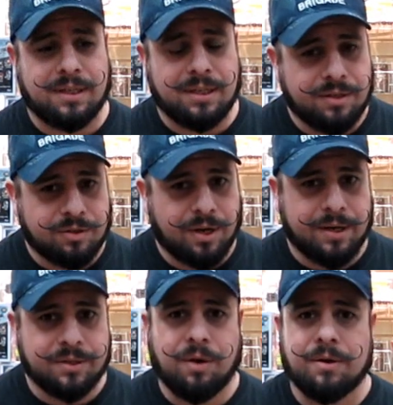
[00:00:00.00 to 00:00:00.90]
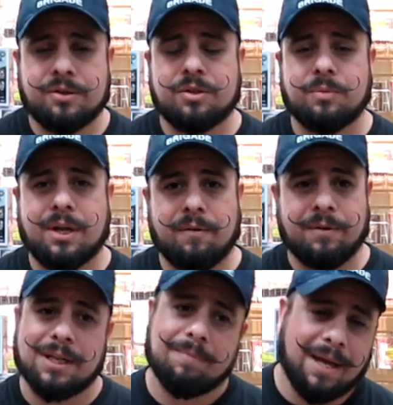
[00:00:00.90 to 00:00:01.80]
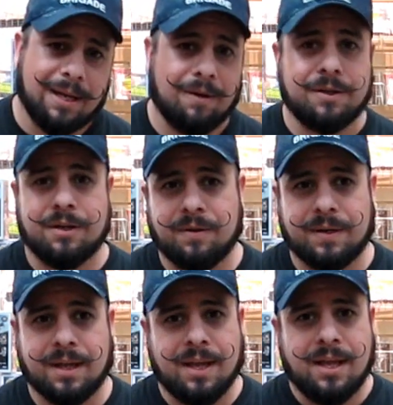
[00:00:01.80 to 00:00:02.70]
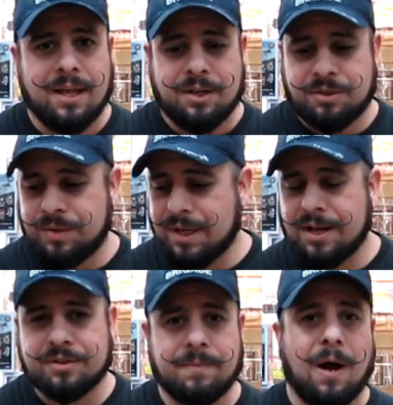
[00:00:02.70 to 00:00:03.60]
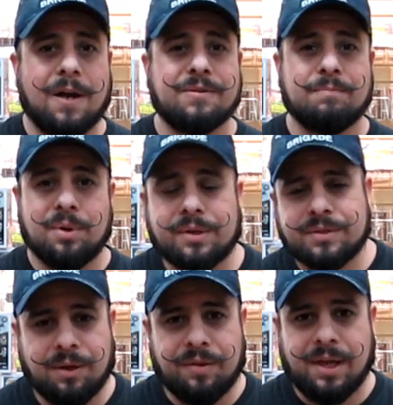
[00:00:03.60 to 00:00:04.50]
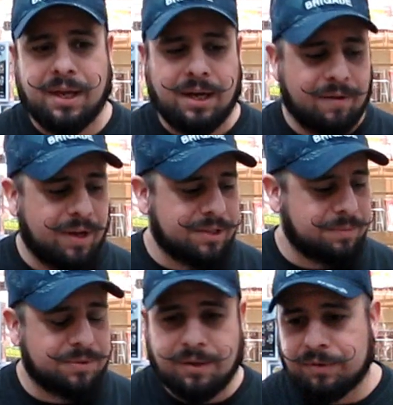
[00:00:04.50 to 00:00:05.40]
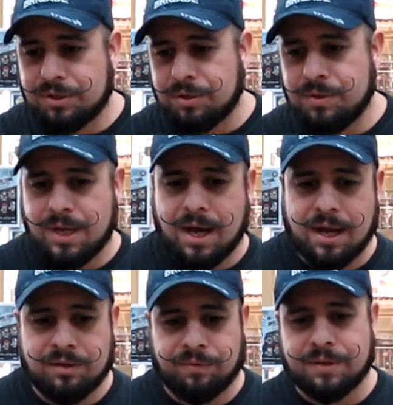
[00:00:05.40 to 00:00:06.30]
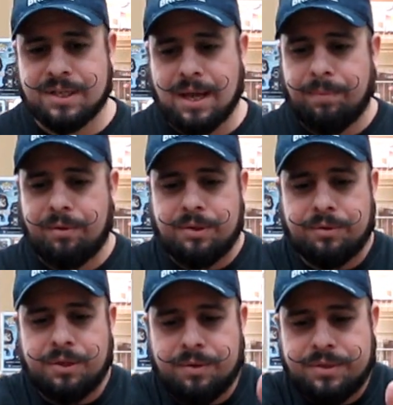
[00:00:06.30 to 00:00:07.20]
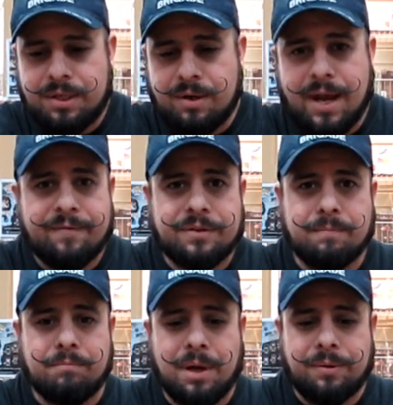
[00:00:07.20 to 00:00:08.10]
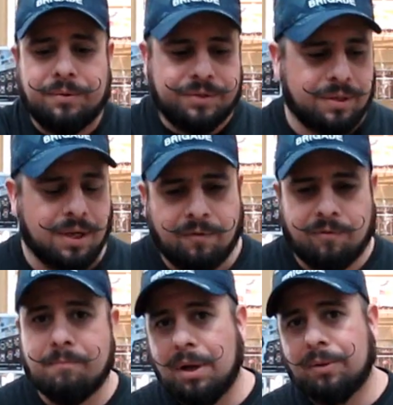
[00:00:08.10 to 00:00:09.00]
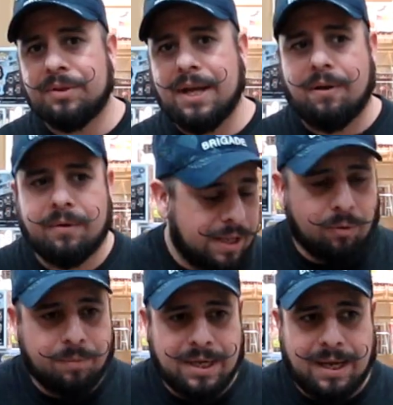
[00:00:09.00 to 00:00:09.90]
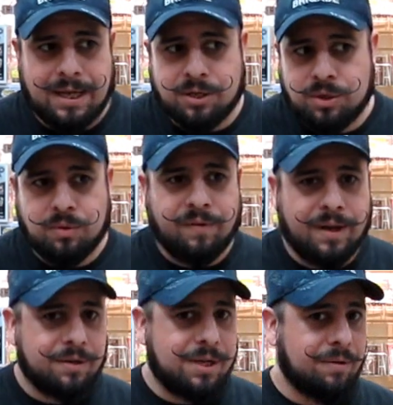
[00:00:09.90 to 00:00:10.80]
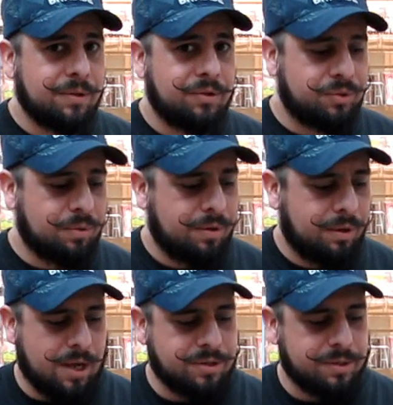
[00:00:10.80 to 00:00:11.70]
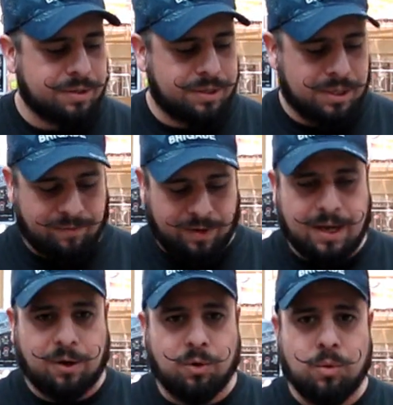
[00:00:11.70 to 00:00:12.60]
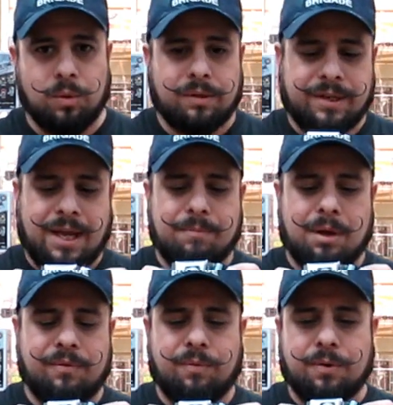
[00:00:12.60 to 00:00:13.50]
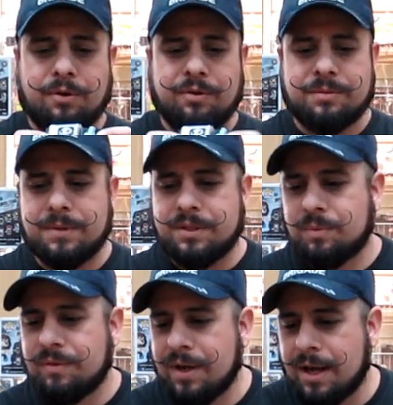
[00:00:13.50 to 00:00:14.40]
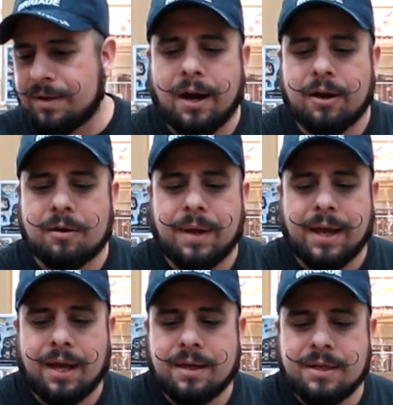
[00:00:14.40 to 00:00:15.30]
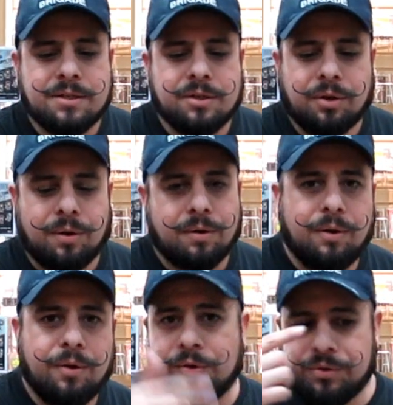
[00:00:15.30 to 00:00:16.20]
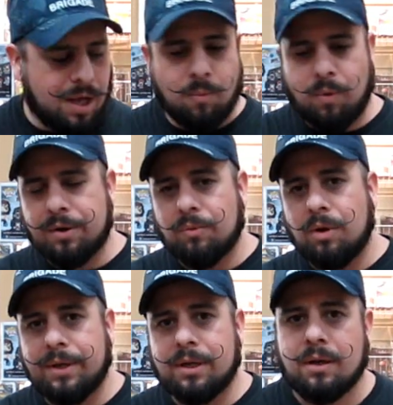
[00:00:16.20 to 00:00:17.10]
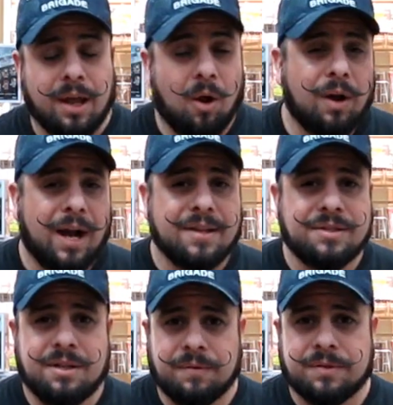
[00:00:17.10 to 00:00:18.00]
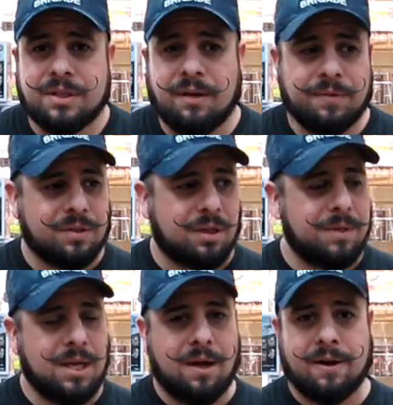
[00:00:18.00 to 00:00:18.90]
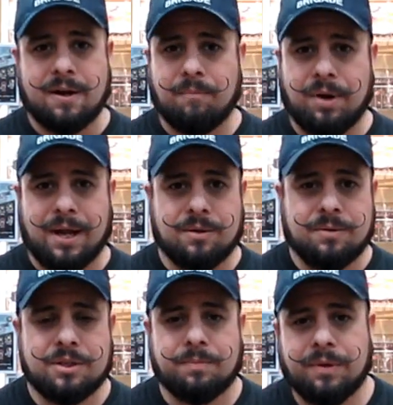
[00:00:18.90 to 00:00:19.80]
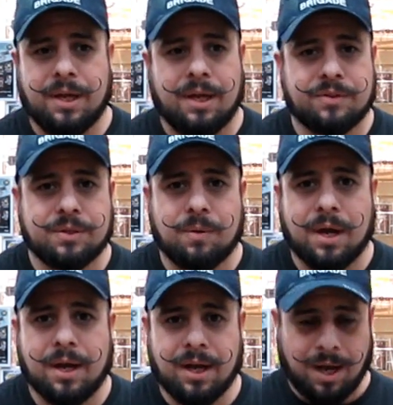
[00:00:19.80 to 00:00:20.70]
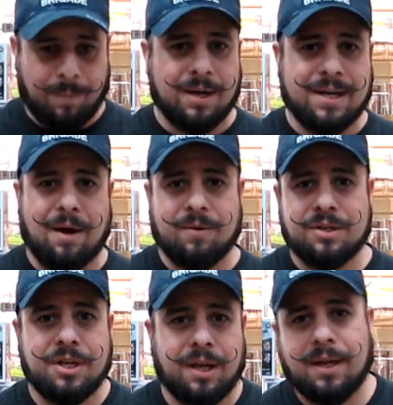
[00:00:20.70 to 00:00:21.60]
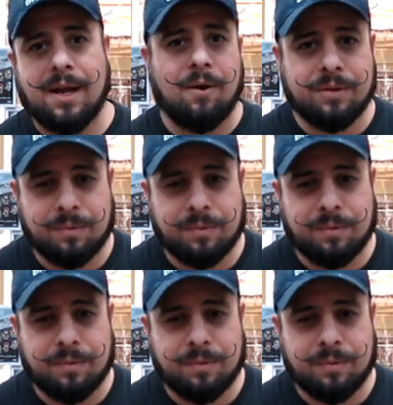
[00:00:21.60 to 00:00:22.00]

and he's trying his hardest to recover and get back out here and show you guys some awesome books. Till then, I've got some stuff to show you guys. For example, you'll notice here I have some buckles from Buckle Down. There will be a new vendor here in the store. As you can see, I've got a cool little Nightmare Before Christmas. We've got Iron Man, Ninja Turtles, Wonder Woman. Got all kinds of different stuff that's going to be out on a brand new display. So come on down and check it out